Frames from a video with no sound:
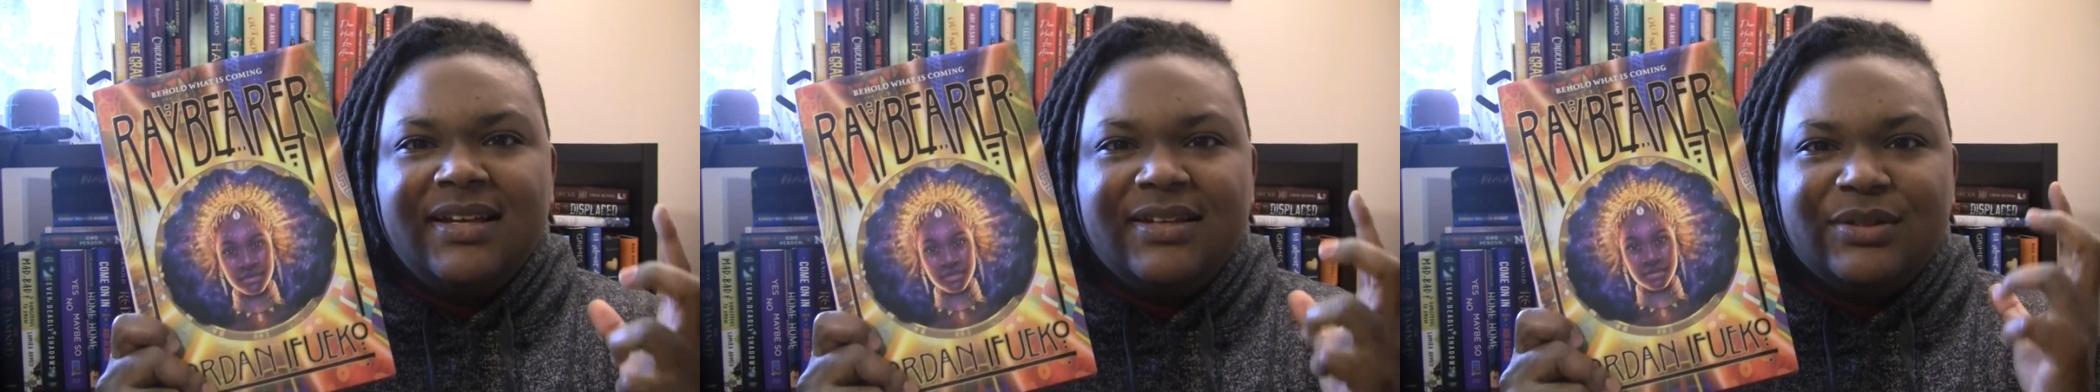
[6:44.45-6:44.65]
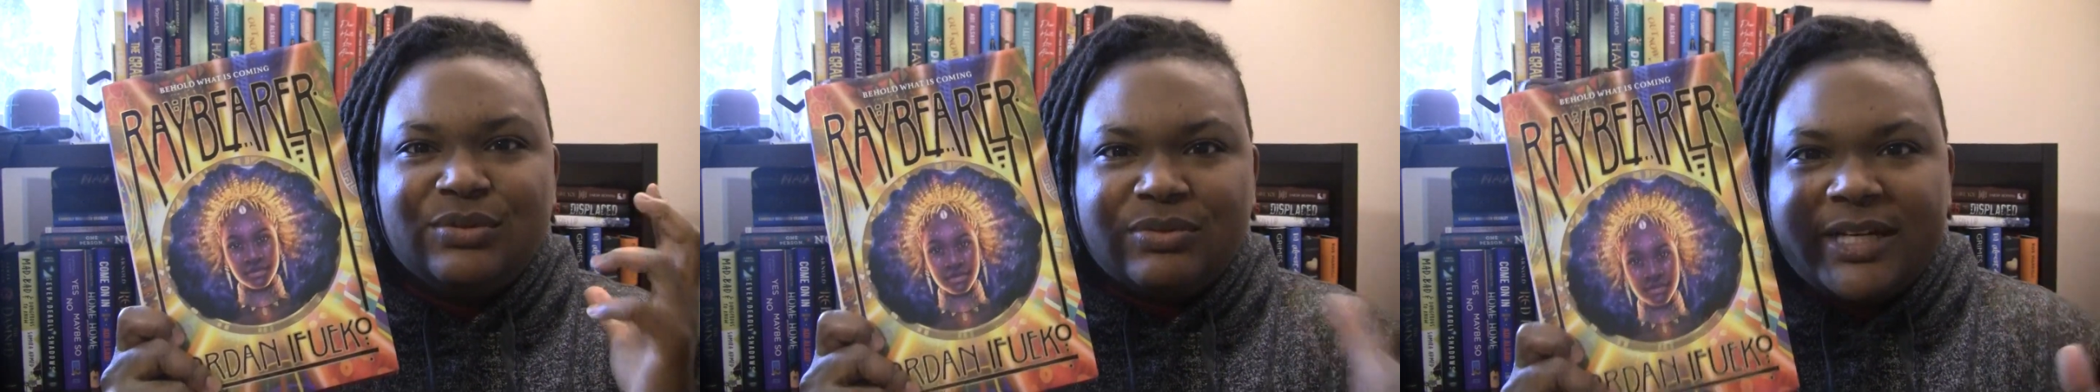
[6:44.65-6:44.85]

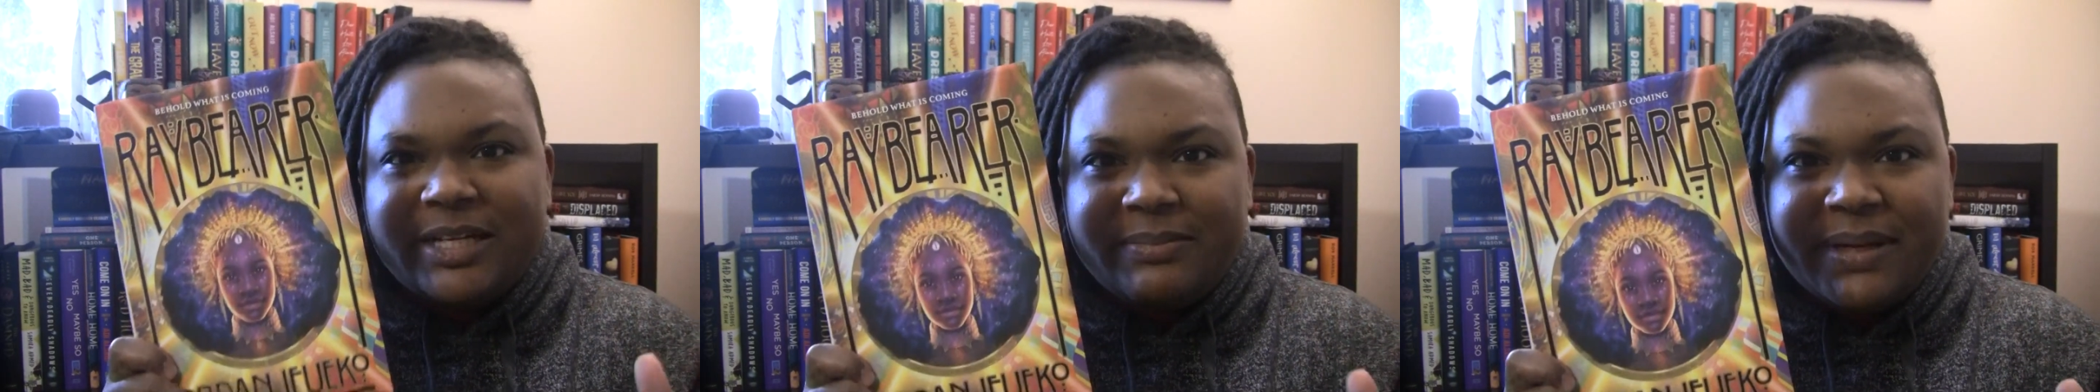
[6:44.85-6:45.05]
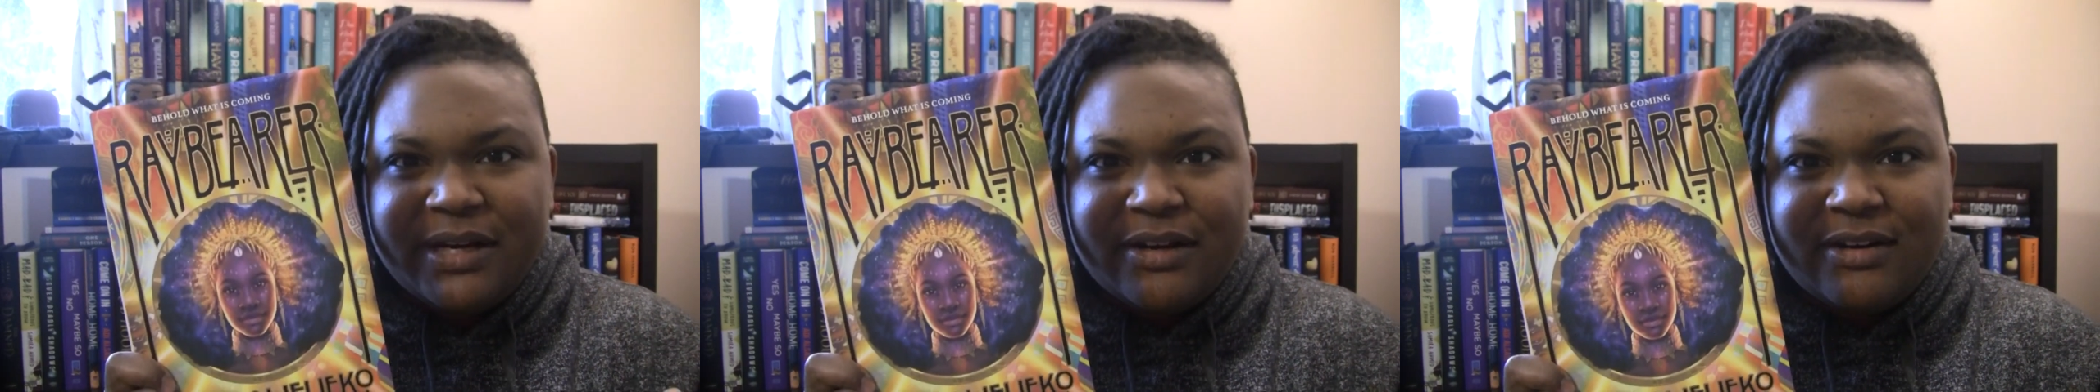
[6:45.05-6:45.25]
Ray
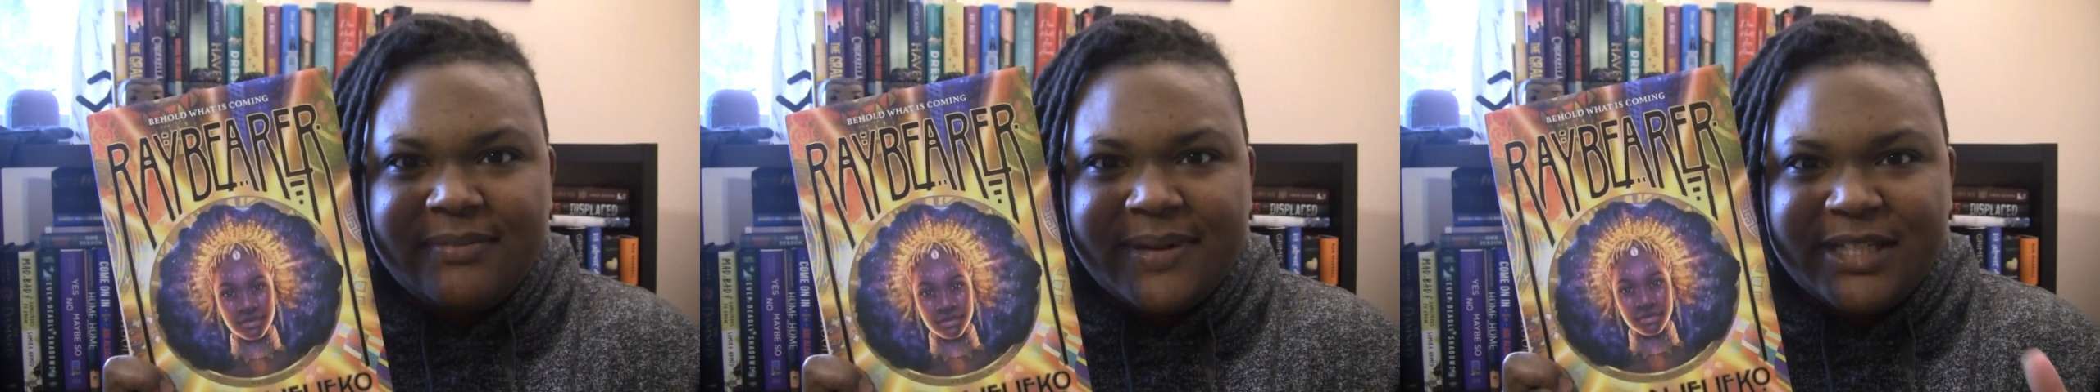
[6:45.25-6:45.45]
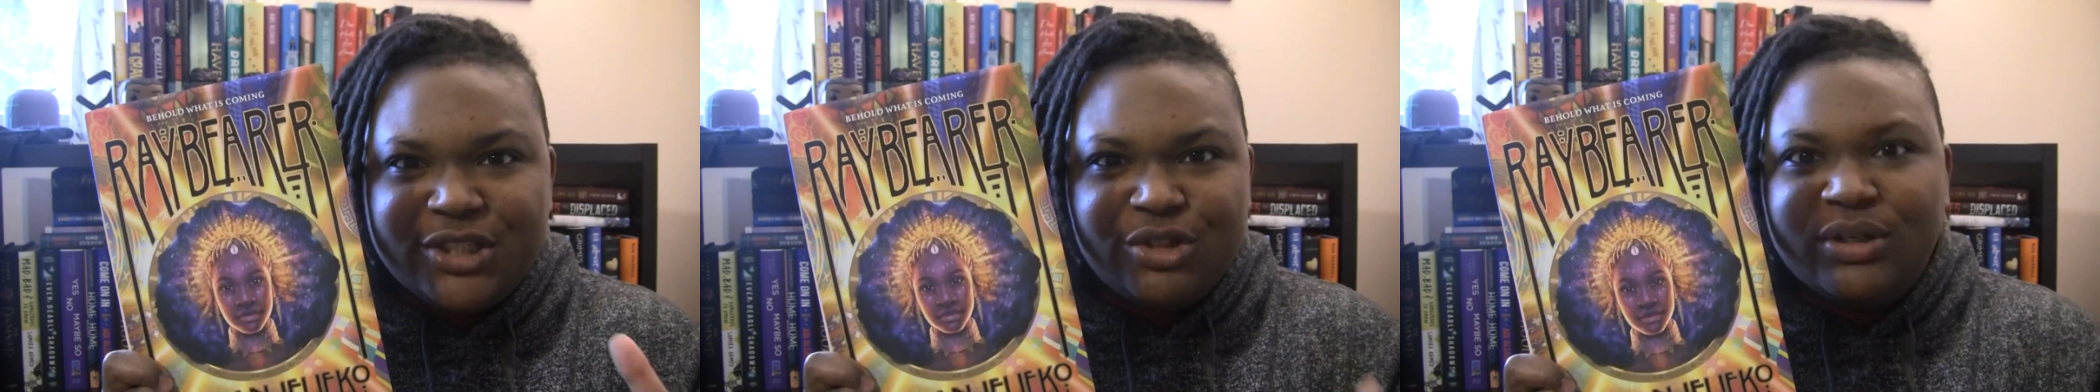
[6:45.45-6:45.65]
Bearer
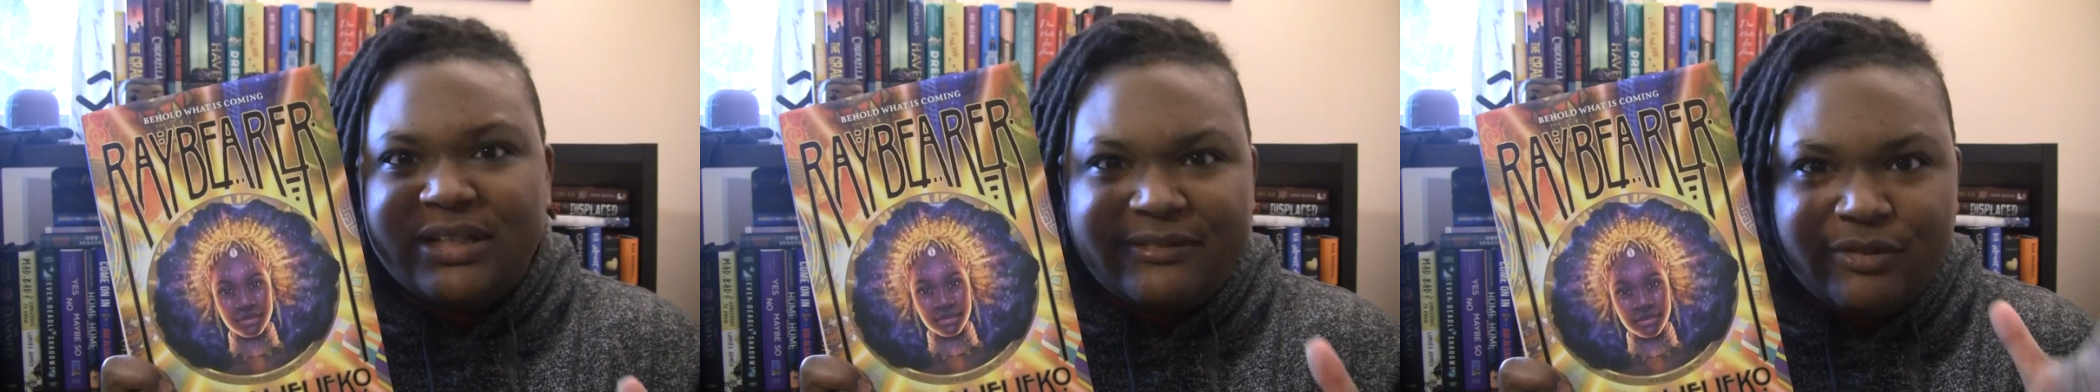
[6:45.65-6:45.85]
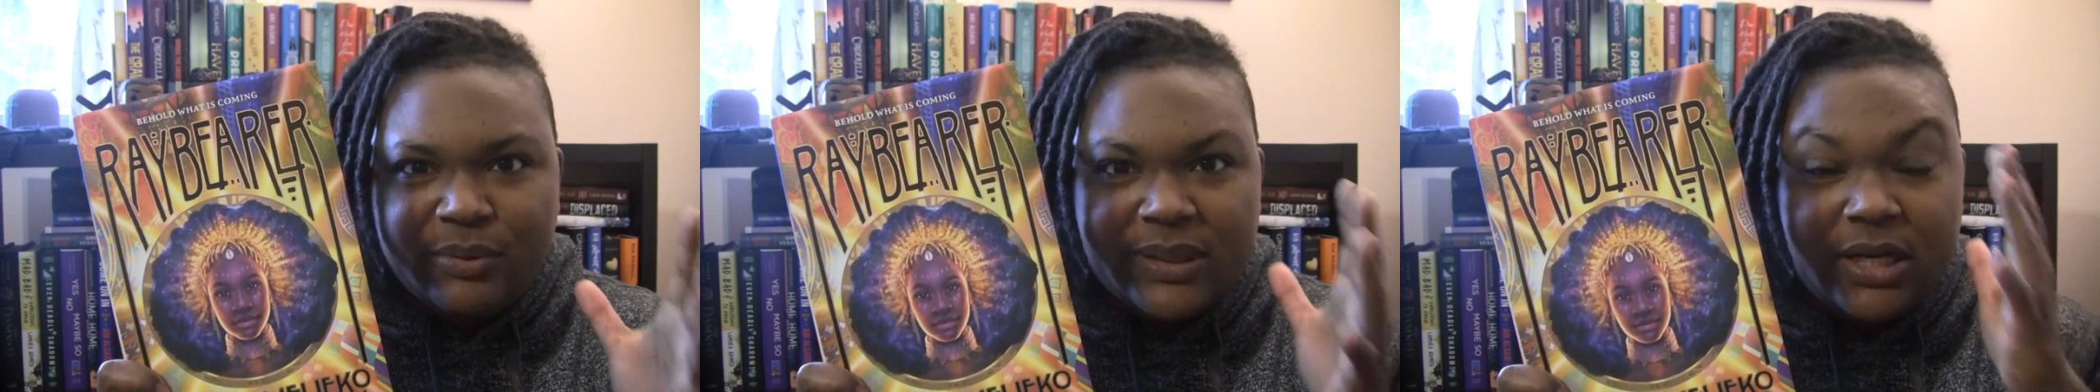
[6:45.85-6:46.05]
by Jordan
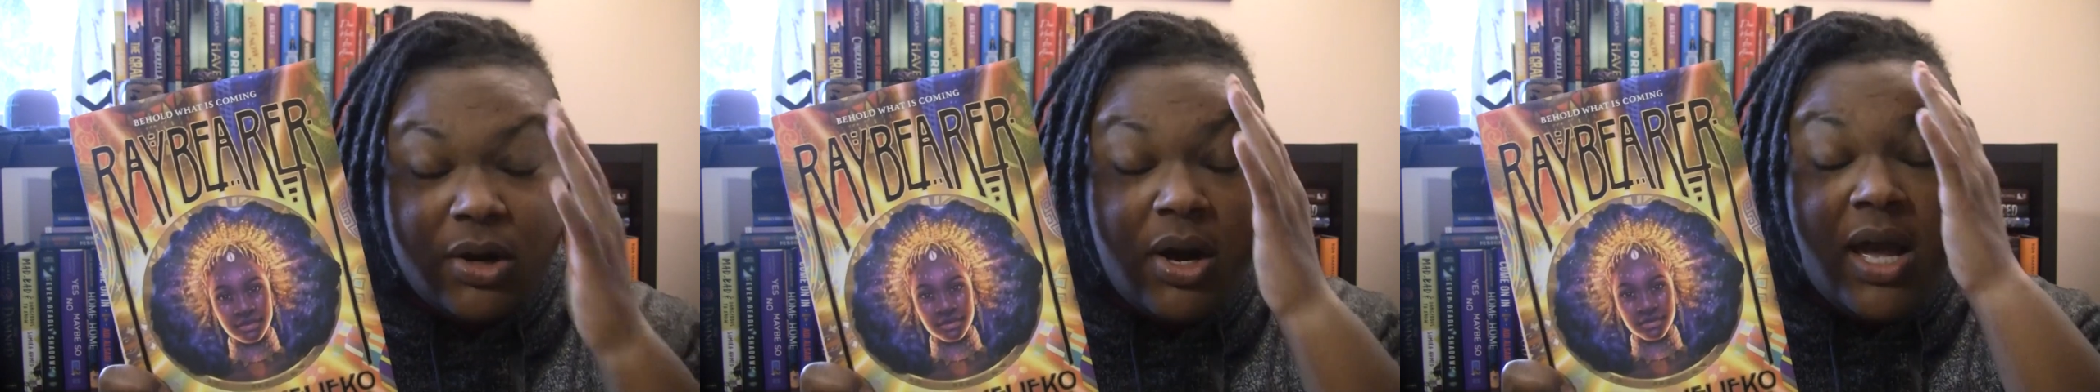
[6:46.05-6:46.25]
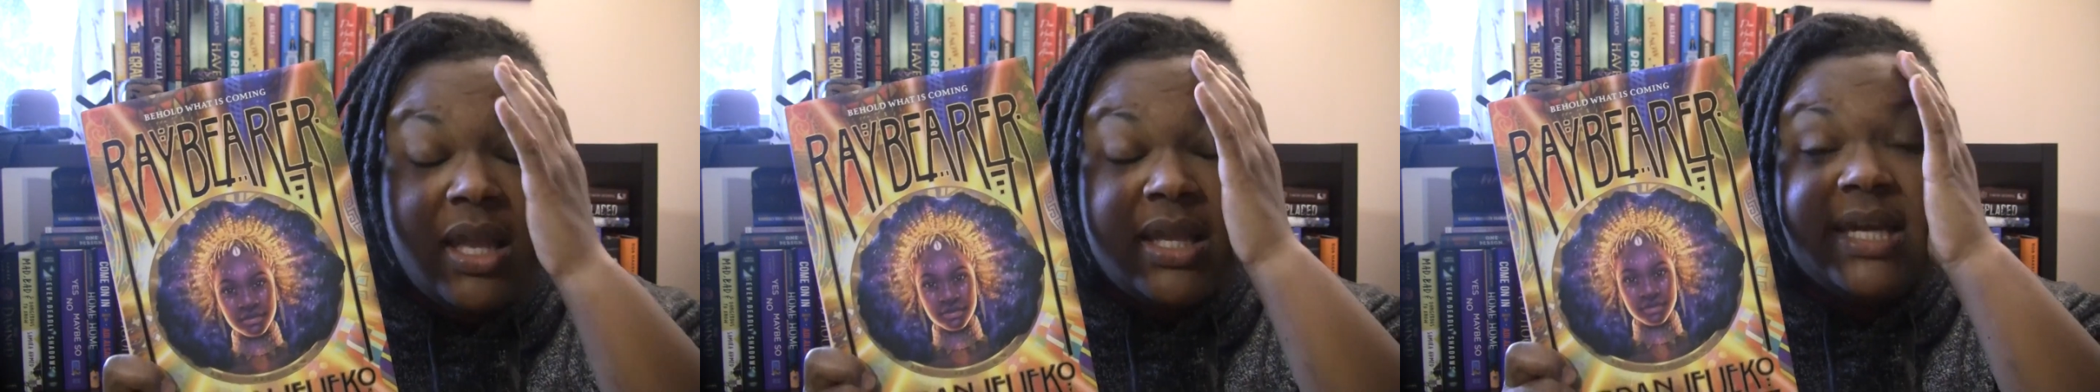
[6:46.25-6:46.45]
Ifuiko.
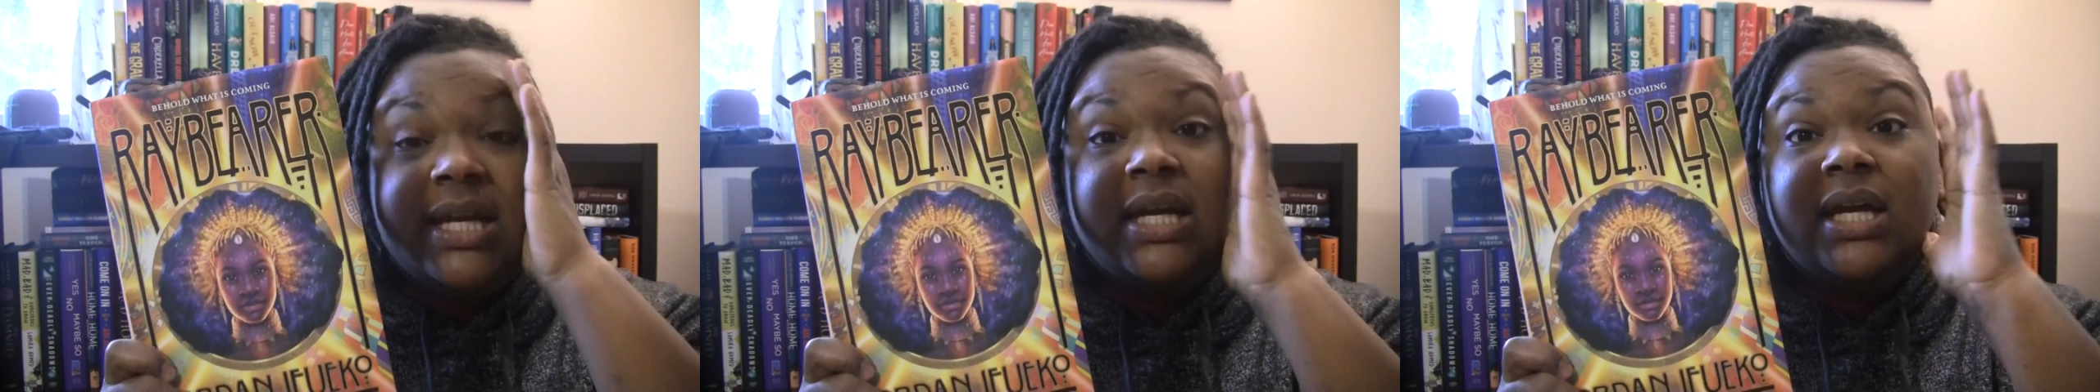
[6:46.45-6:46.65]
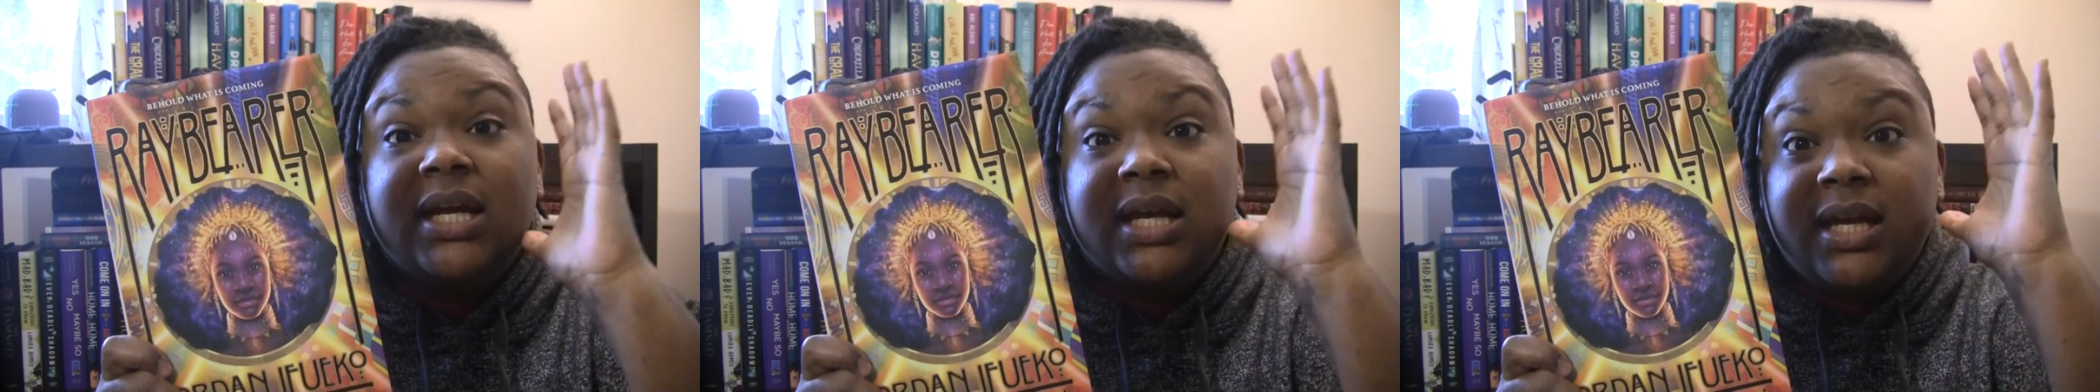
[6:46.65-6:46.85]
Like,